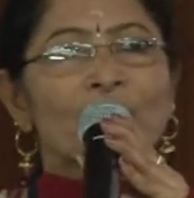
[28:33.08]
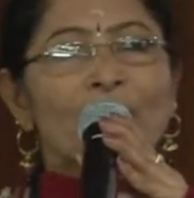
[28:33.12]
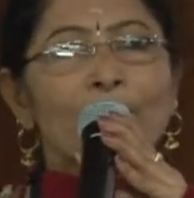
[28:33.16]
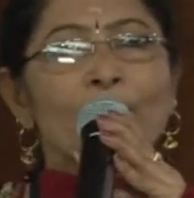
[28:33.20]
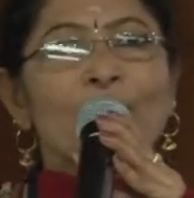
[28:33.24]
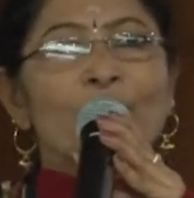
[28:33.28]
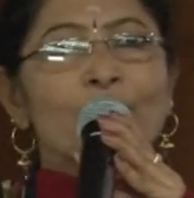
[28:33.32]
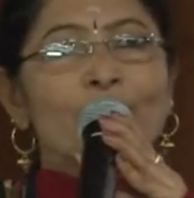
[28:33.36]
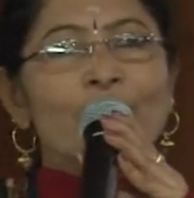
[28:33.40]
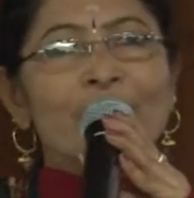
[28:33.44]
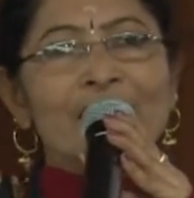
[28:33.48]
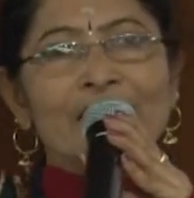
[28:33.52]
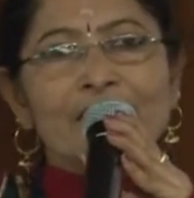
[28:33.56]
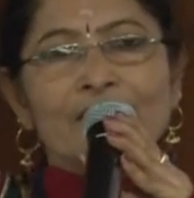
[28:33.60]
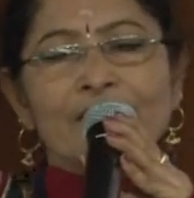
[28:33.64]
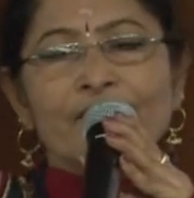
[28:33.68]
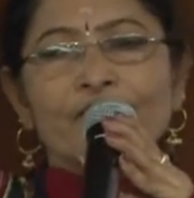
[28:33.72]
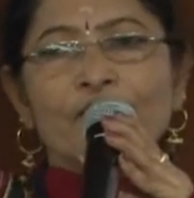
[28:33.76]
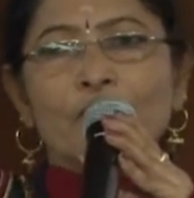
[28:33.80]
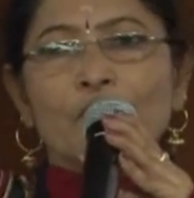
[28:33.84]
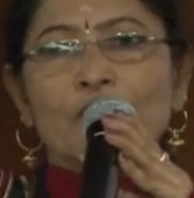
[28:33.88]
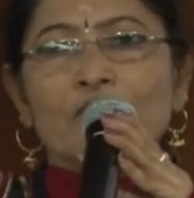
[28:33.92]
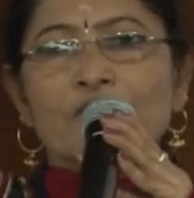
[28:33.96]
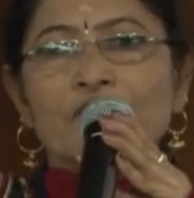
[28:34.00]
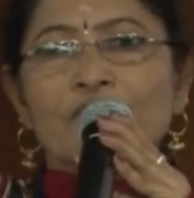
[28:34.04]
Between the
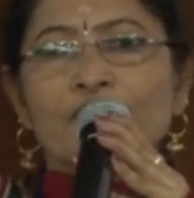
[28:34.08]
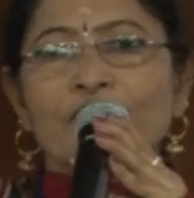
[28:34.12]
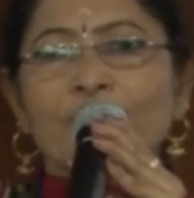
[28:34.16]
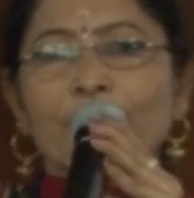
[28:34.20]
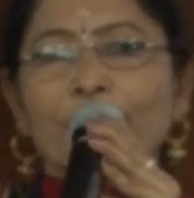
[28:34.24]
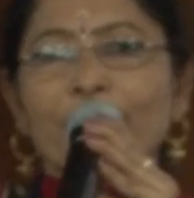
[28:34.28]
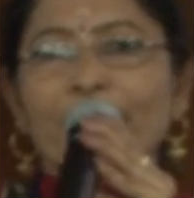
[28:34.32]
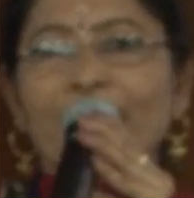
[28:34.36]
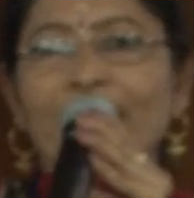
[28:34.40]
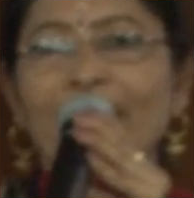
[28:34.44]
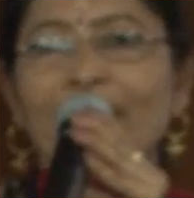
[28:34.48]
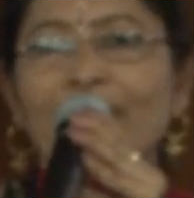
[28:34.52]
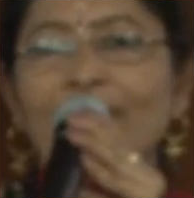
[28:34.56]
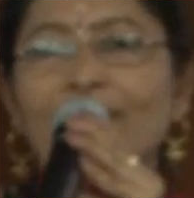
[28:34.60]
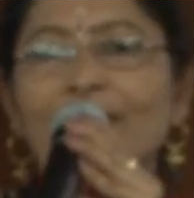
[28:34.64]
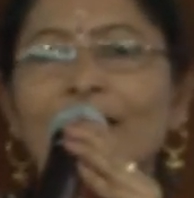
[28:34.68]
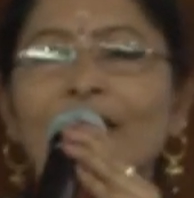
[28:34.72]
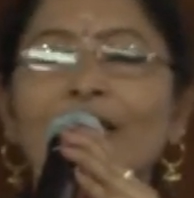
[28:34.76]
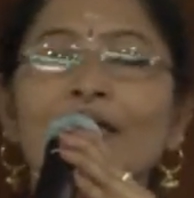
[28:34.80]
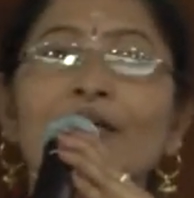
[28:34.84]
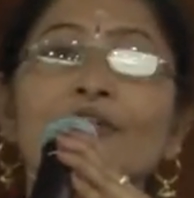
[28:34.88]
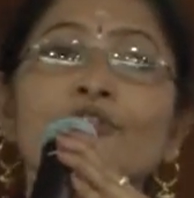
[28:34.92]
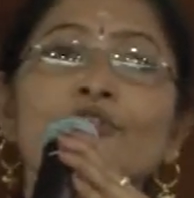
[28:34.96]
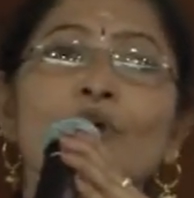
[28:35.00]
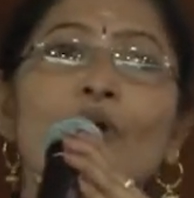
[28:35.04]
folds of the
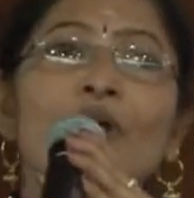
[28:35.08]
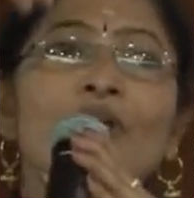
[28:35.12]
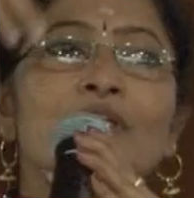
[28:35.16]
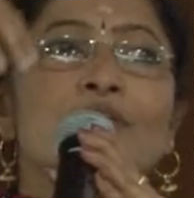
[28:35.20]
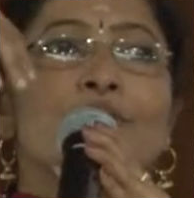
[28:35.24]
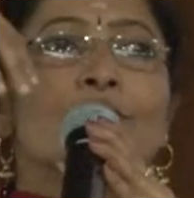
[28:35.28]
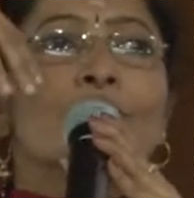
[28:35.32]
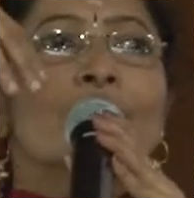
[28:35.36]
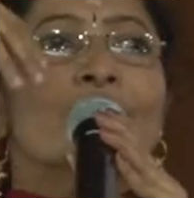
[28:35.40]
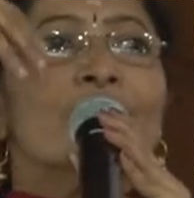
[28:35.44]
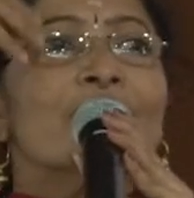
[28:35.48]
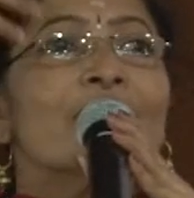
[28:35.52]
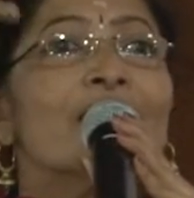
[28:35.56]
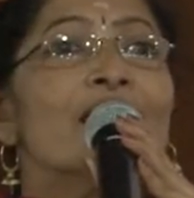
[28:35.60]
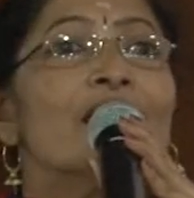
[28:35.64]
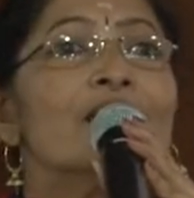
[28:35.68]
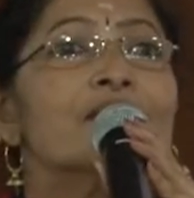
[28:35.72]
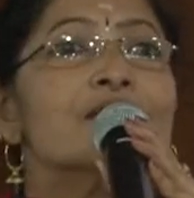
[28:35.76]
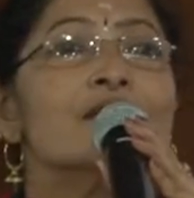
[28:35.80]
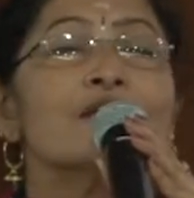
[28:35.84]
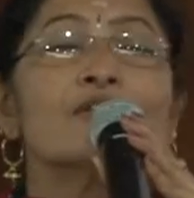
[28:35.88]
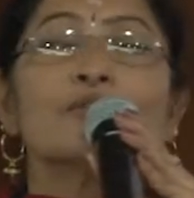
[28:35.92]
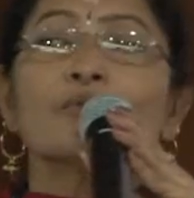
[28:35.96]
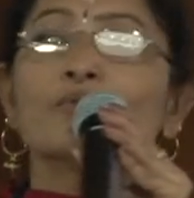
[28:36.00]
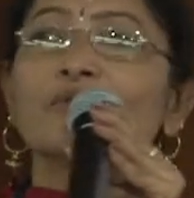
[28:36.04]
brain, it's also
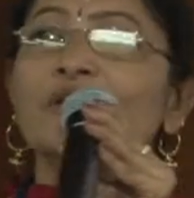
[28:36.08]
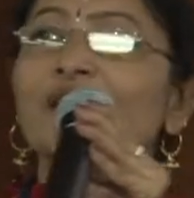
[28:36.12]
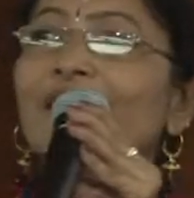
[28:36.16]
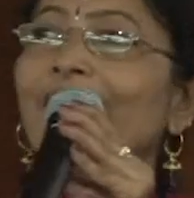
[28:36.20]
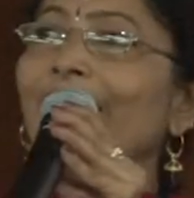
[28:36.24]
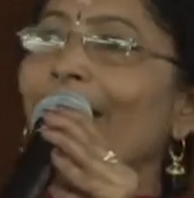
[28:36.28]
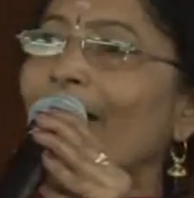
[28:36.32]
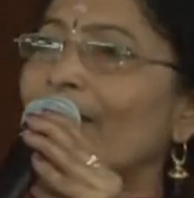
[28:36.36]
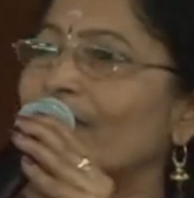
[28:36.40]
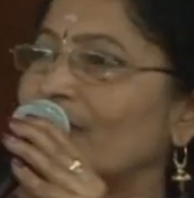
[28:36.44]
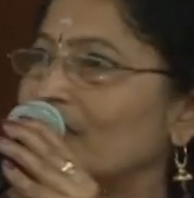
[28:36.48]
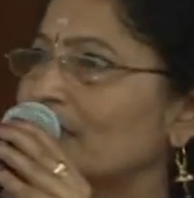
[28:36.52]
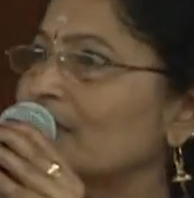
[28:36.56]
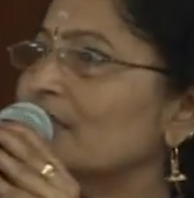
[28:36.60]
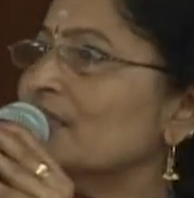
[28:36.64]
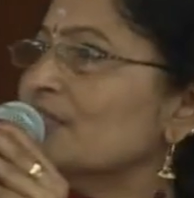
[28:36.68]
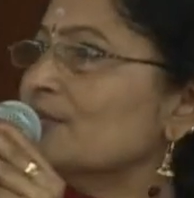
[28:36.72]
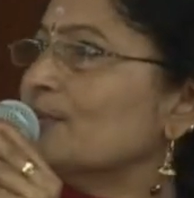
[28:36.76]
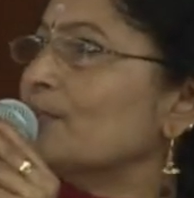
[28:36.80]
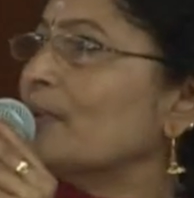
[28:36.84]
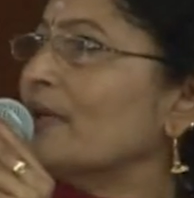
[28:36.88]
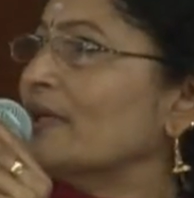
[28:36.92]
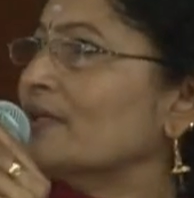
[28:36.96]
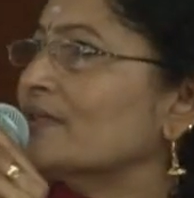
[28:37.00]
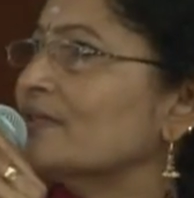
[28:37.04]
related to the
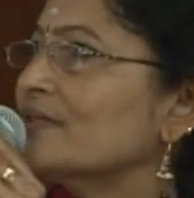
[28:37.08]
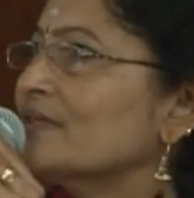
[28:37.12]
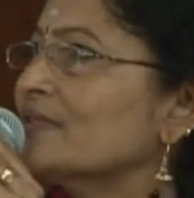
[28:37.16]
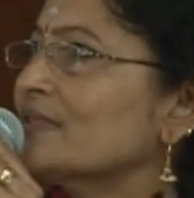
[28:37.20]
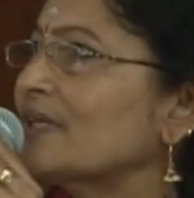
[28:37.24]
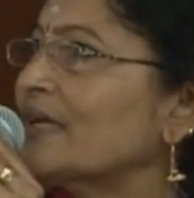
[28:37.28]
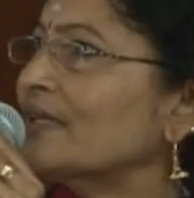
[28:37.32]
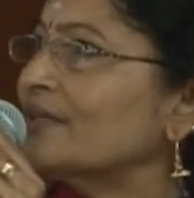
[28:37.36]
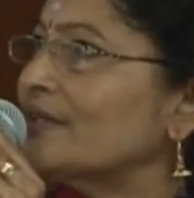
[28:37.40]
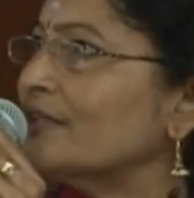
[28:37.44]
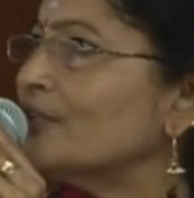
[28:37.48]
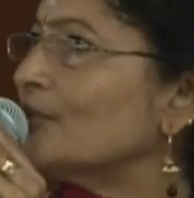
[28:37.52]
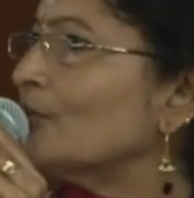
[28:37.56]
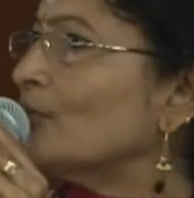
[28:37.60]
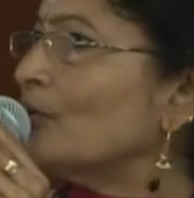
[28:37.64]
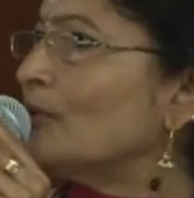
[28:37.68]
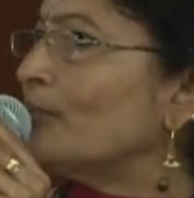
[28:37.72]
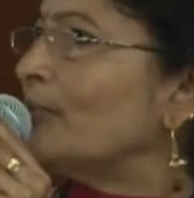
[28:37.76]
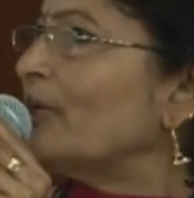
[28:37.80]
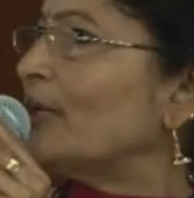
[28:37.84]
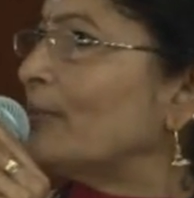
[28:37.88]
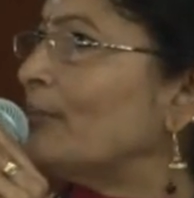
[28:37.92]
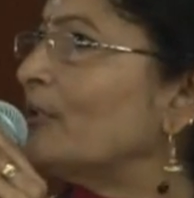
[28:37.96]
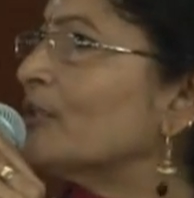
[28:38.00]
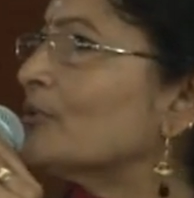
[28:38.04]
cavernous plexus. I think you will
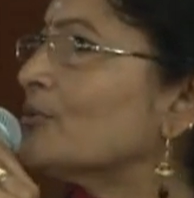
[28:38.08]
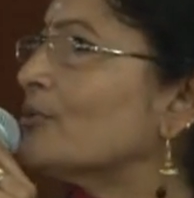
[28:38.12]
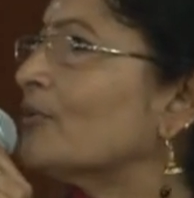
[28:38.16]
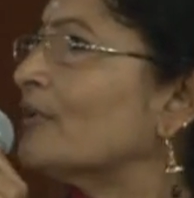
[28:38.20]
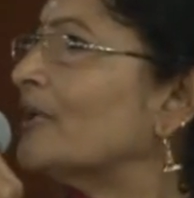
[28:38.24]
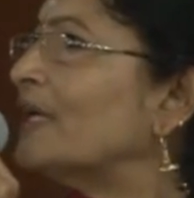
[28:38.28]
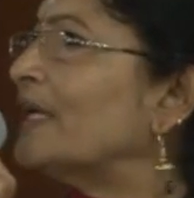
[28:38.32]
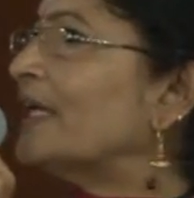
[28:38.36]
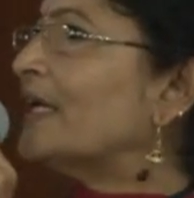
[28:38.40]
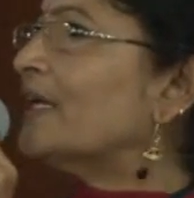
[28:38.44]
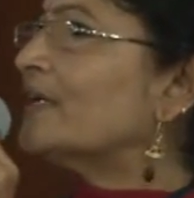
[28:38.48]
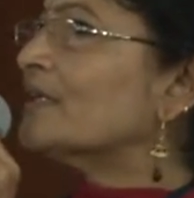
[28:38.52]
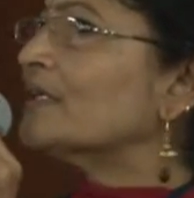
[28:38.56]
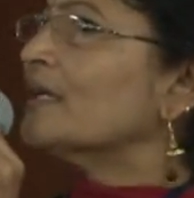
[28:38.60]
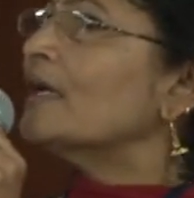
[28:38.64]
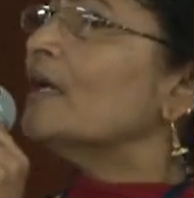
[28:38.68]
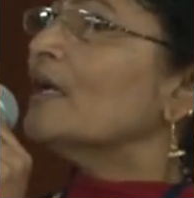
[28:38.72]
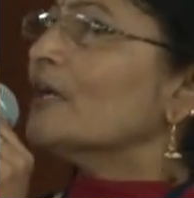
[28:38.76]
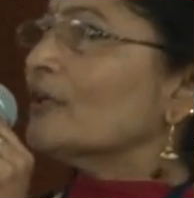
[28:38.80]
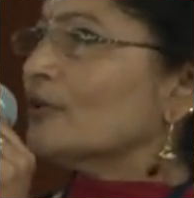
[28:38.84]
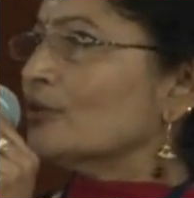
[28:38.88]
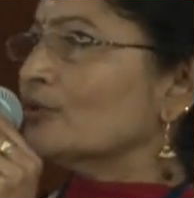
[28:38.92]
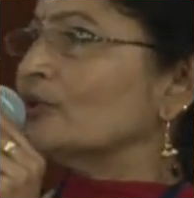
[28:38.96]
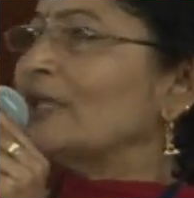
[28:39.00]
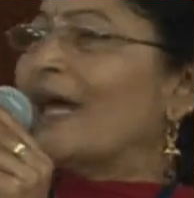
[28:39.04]
be able to relate
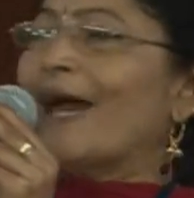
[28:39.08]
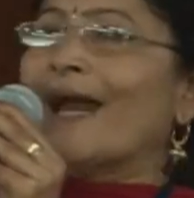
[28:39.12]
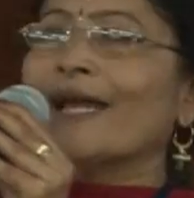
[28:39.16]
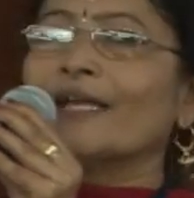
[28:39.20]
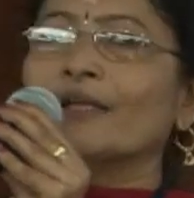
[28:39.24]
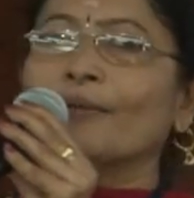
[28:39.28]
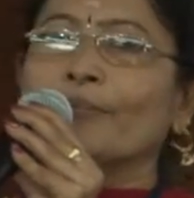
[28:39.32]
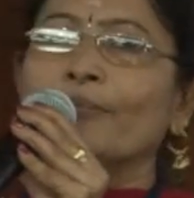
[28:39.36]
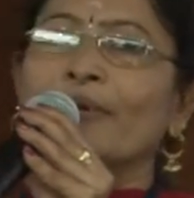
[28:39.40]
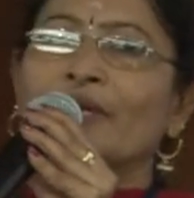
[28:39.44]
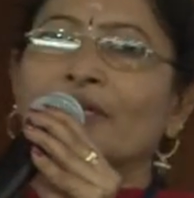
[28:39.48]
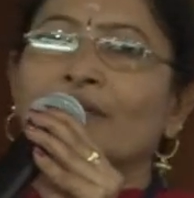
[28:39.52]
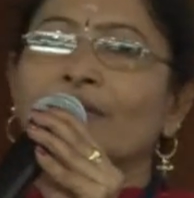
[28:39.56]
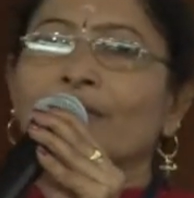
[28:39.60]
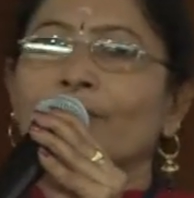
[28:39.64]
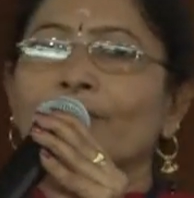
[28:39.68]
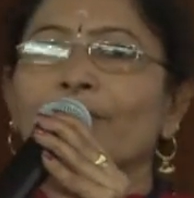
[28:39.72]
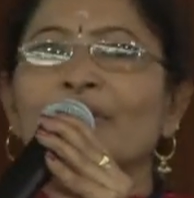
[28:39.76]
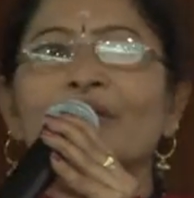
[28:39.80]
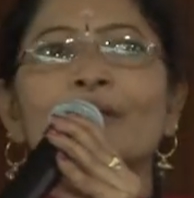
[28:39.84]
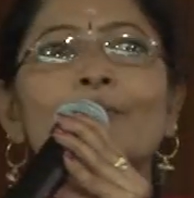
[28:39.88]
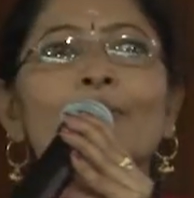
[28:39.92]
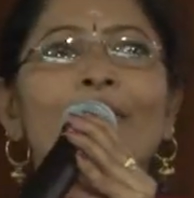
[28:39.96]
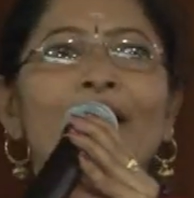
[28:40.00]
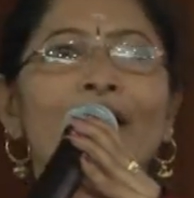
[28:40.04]
to that better,
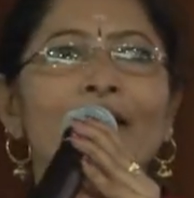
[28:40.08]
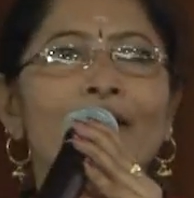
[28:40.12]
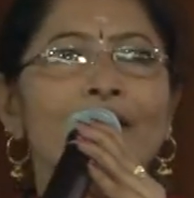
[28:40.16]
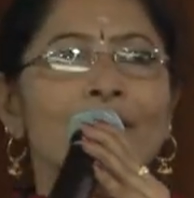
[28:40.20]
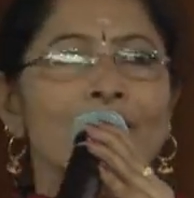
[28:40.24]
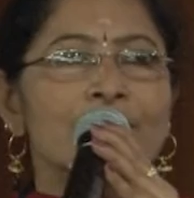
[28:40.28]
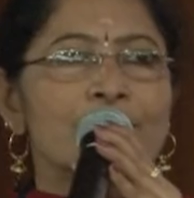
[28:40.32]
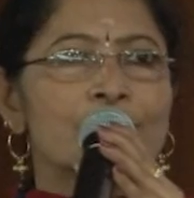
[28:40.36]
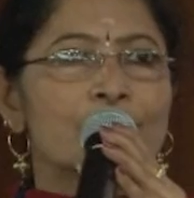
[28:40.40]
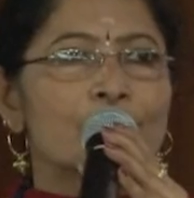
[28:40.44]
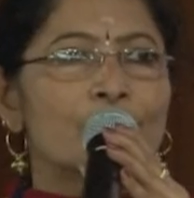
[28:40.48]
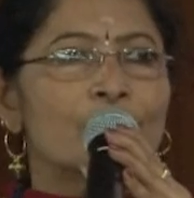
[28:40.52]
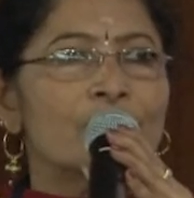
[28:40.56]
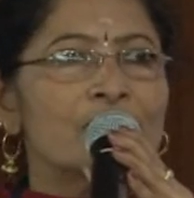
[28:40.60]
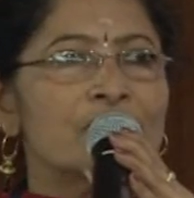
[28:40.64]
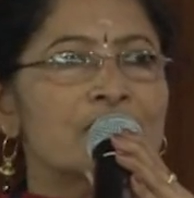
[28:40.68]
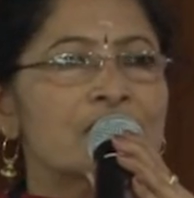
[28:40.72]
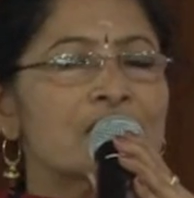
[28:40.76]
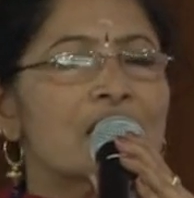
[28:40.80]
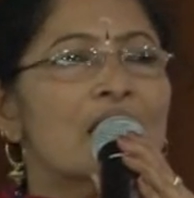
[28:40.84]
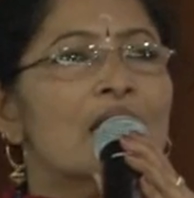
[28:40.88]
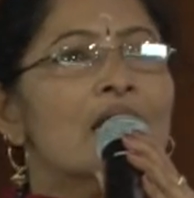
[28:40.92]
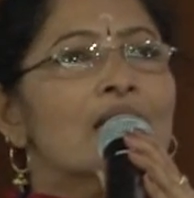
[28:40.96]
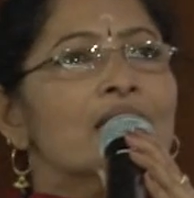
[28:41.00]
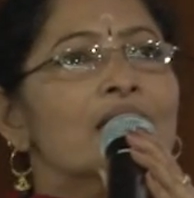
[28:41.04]
being medical students.